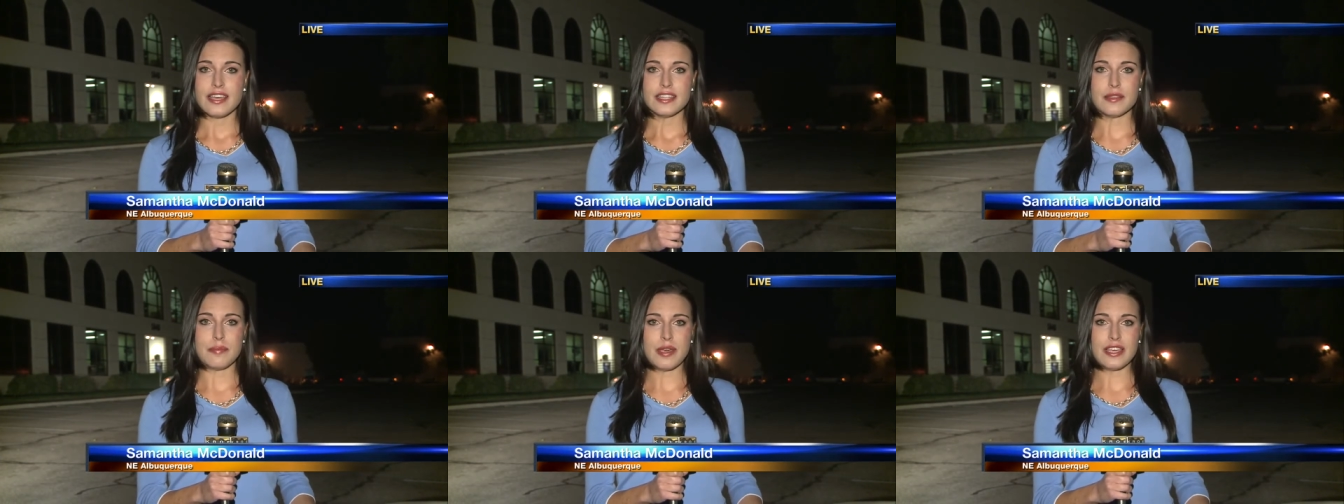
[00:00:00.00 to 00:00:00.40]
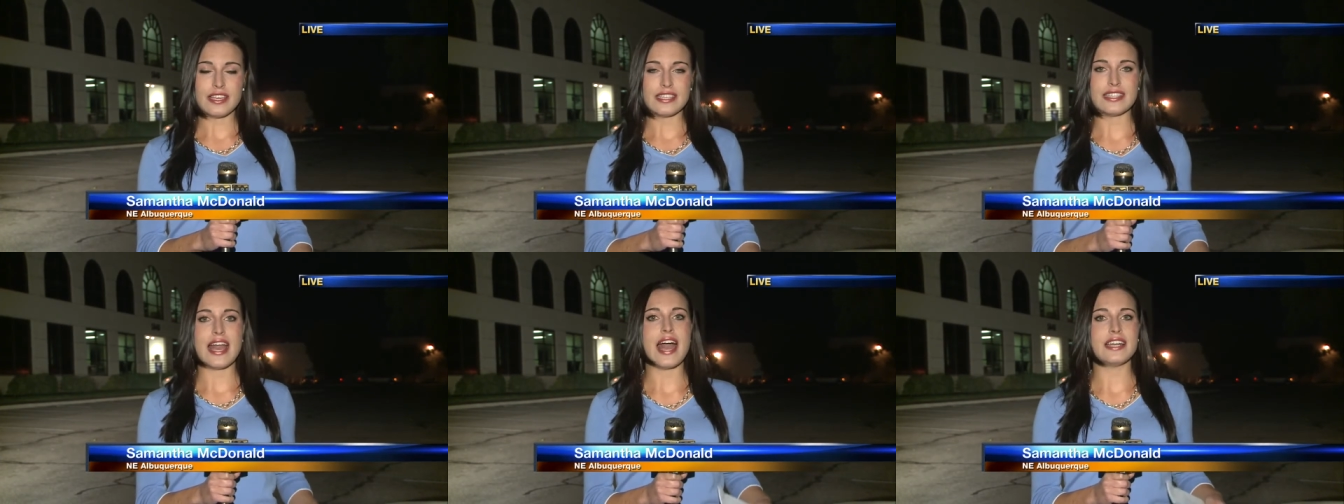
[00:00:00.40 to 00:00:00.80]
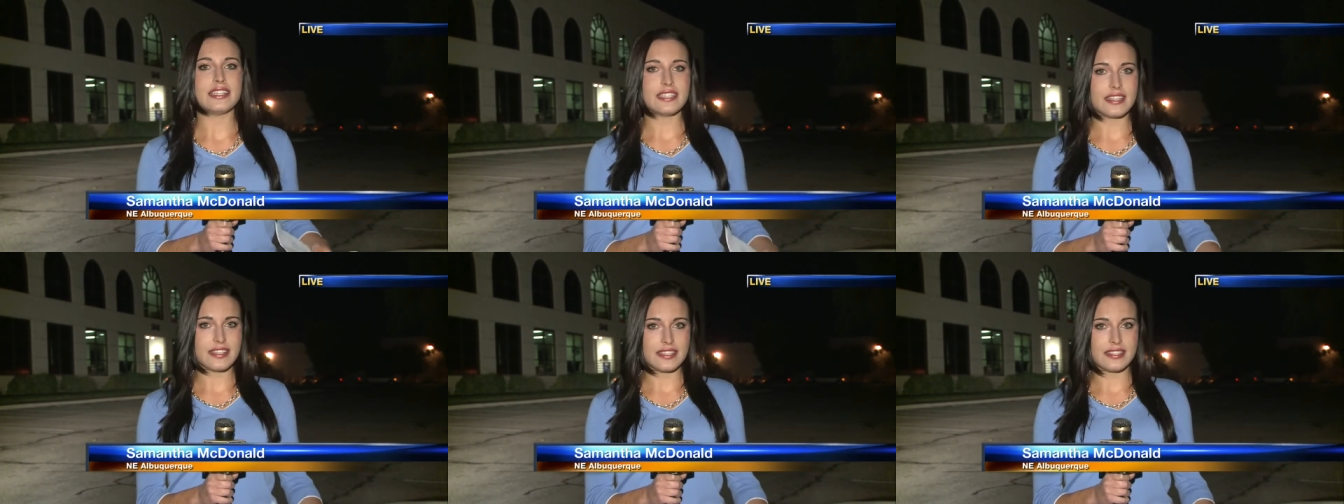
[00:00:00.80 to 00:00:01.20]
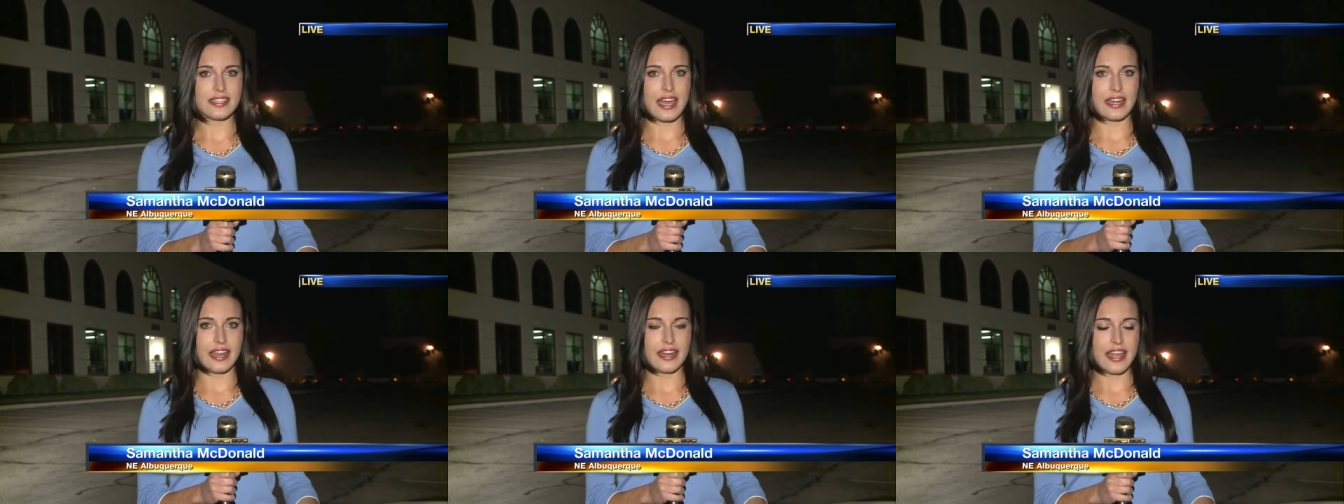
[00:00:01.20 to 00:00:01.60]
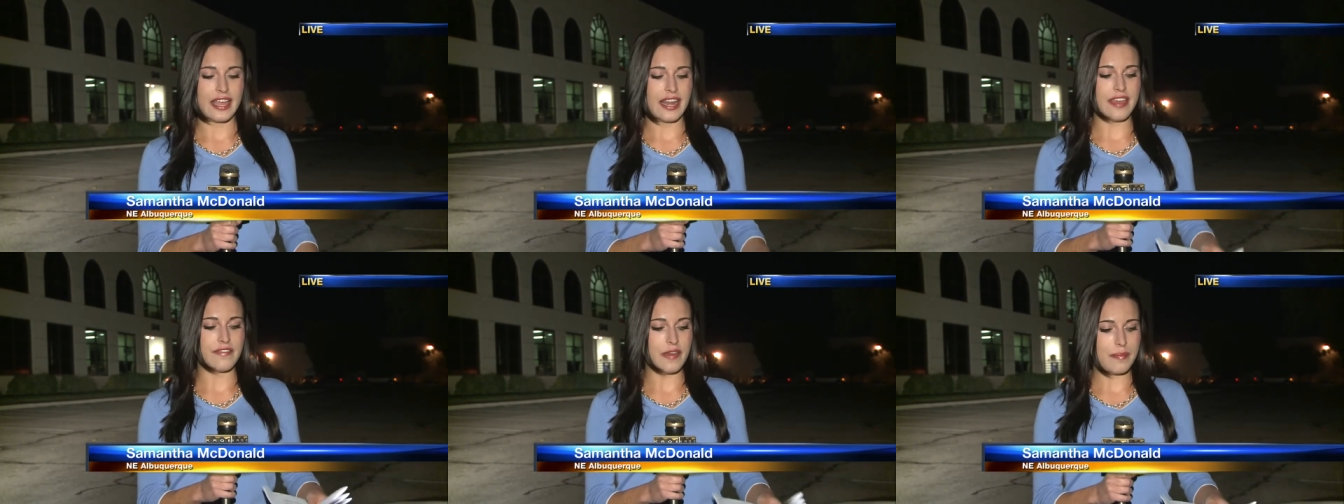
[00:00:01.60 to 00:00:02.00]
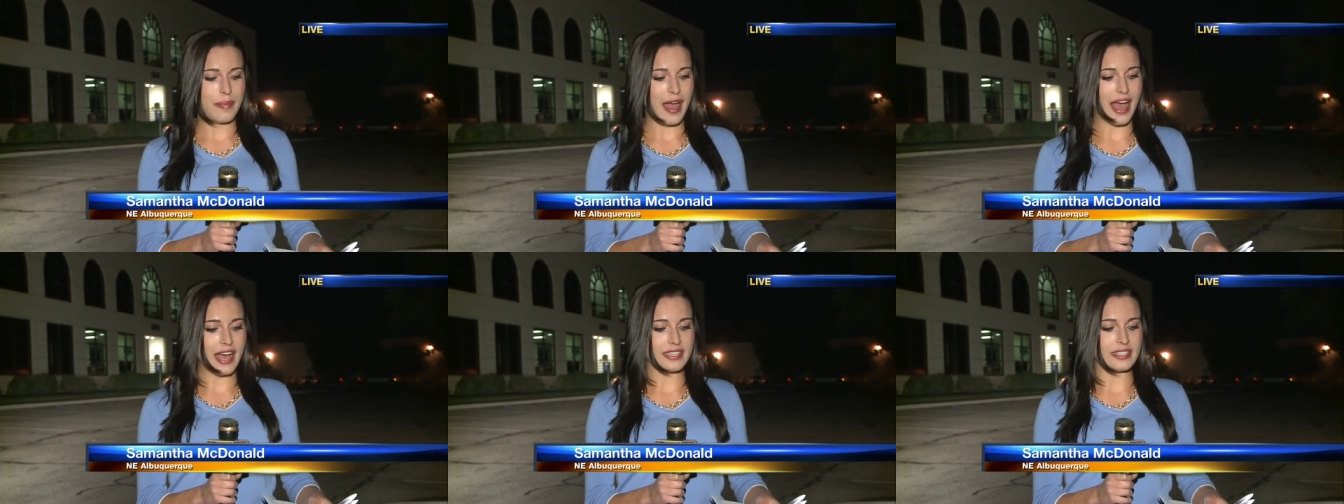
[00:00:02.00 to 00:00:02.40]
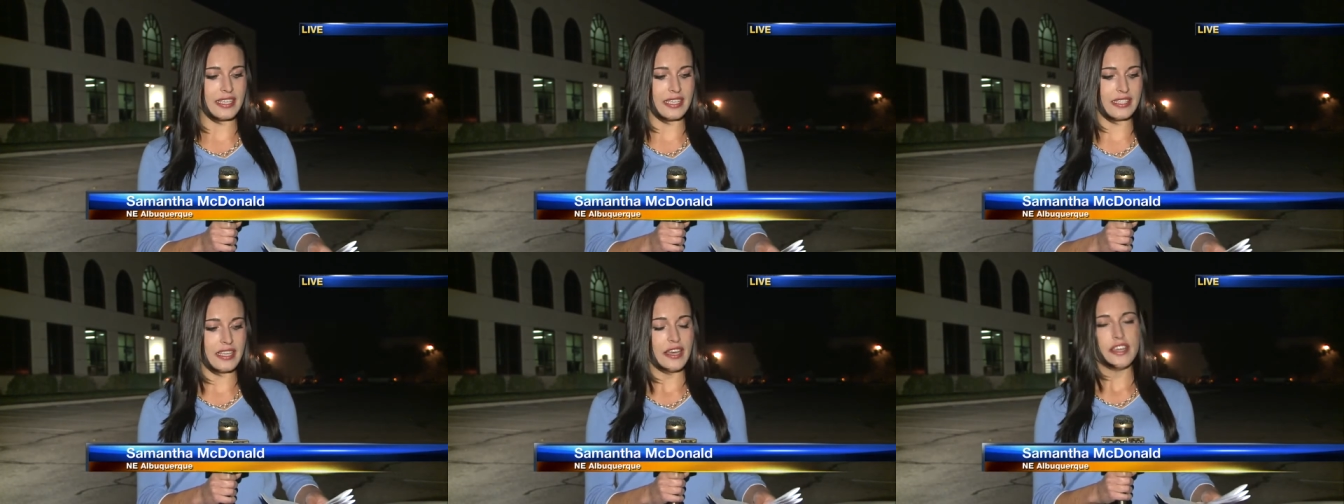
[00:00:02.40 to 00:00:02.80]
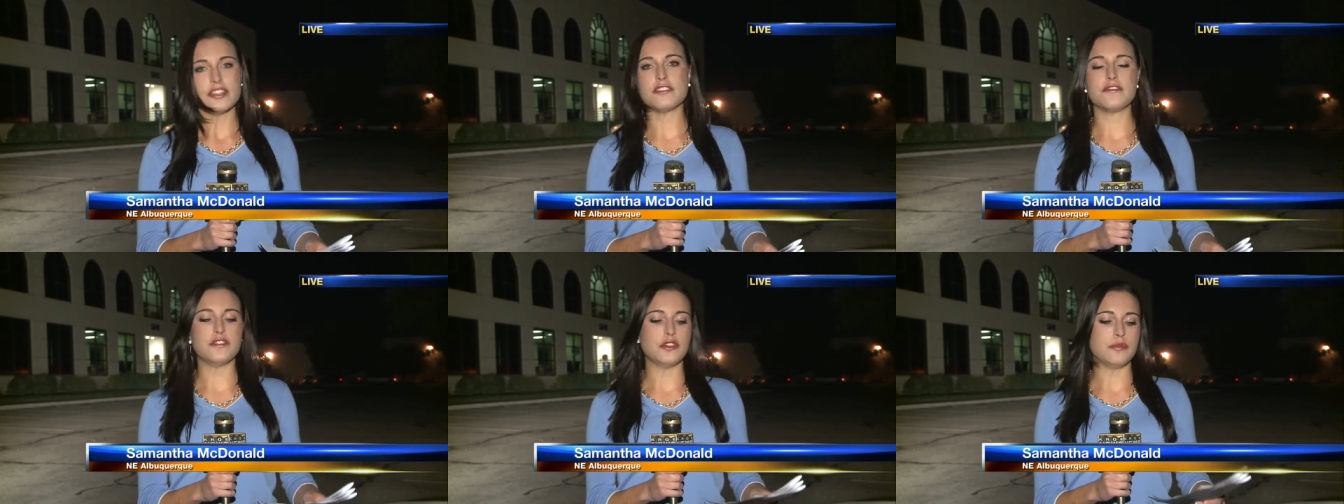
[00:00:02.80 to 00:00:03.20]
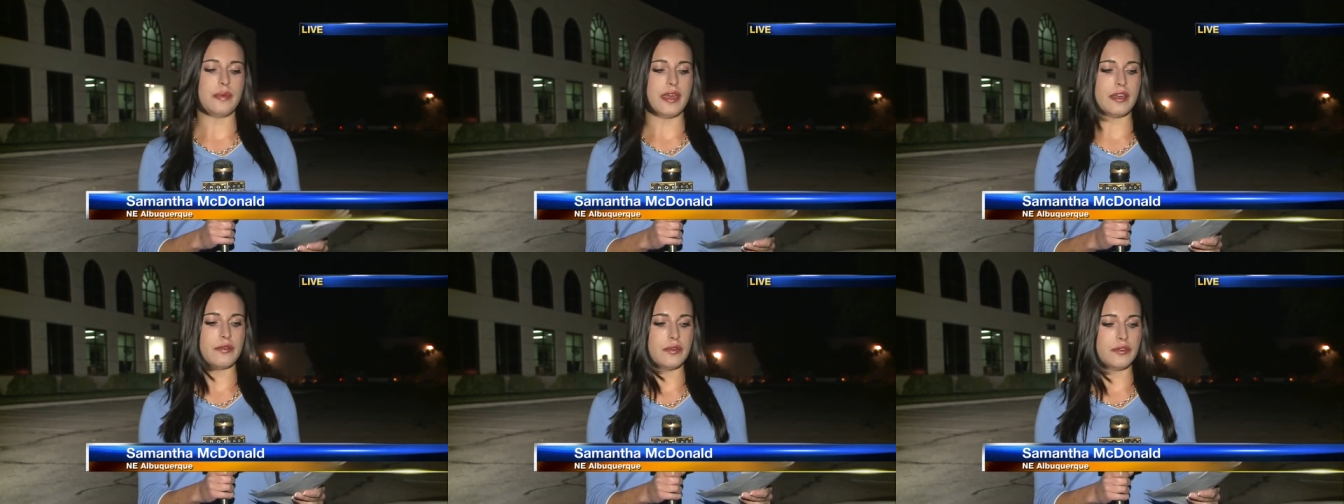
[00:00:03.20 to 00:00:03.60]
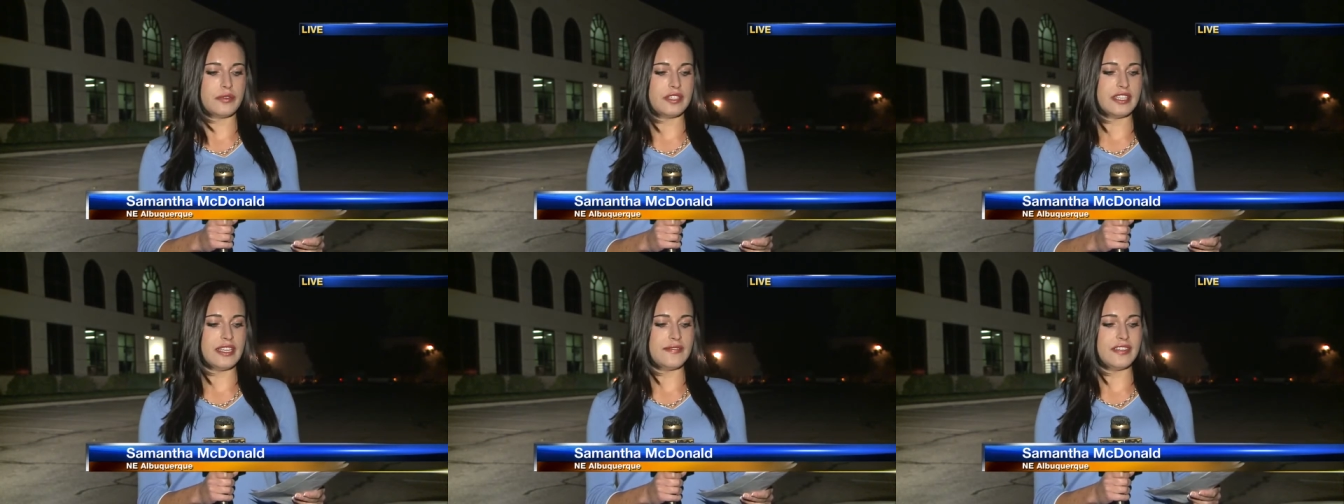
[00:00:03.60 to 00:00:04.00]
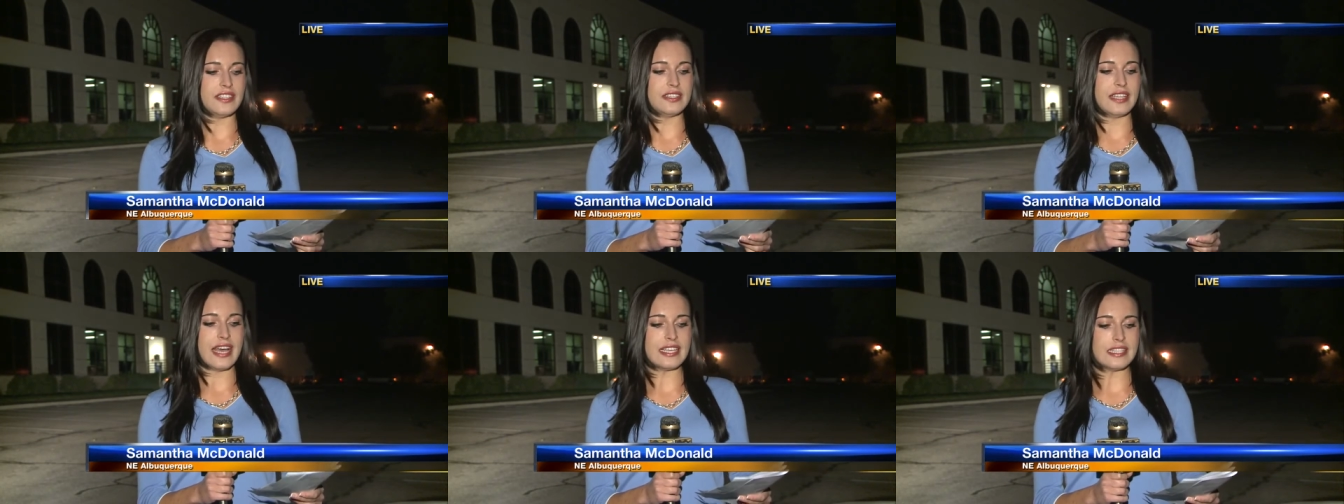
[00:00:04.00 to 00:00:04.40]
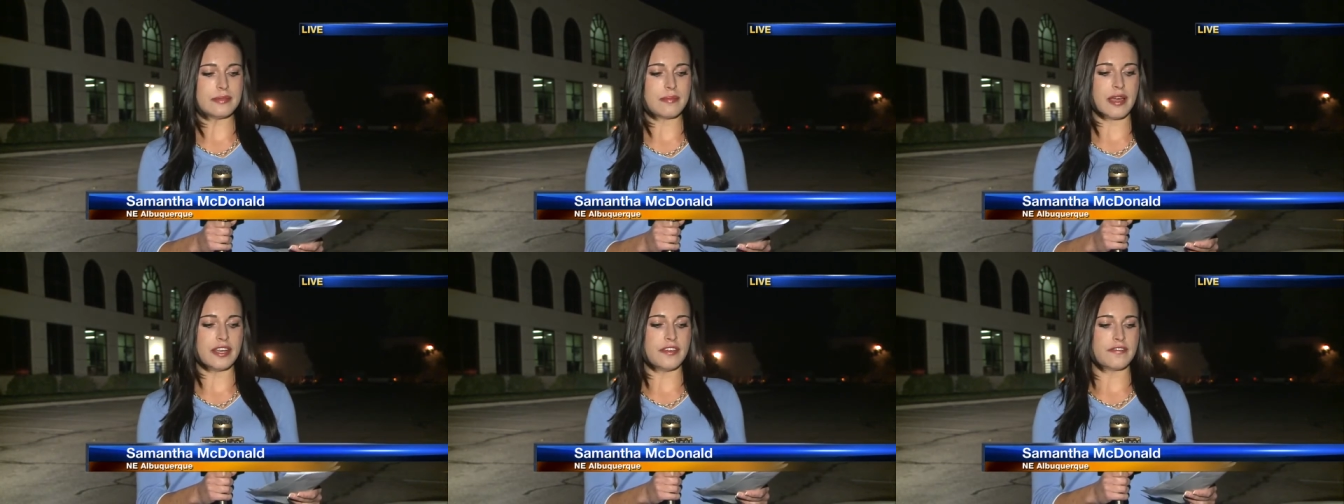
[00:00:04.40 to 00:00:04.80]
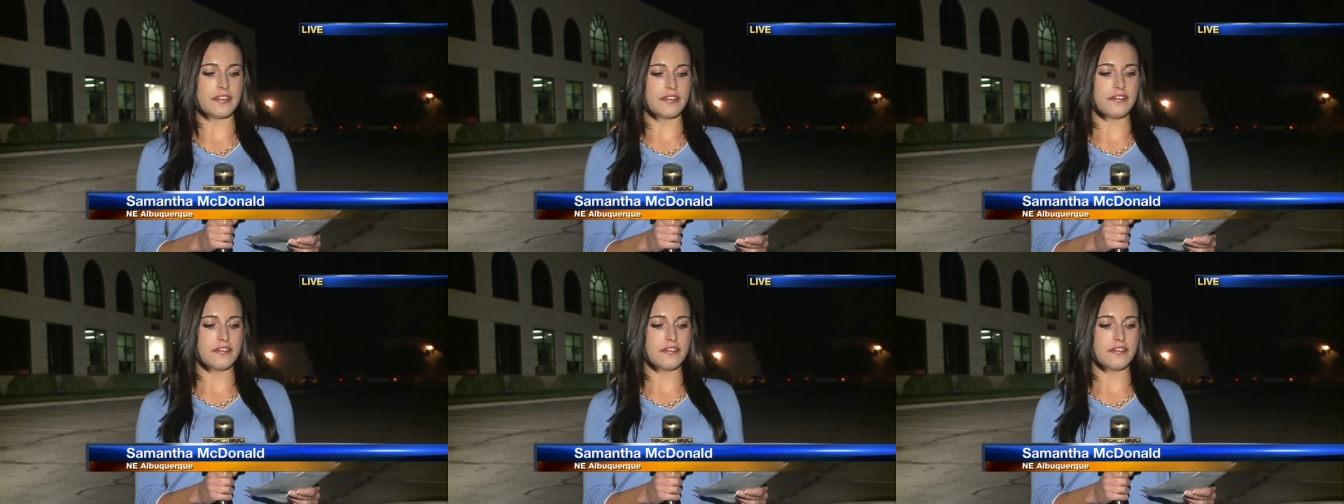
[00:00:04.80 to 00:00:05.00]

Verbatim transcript: The bill is headed to the Senate, and if it passes, the food bank would receive less money for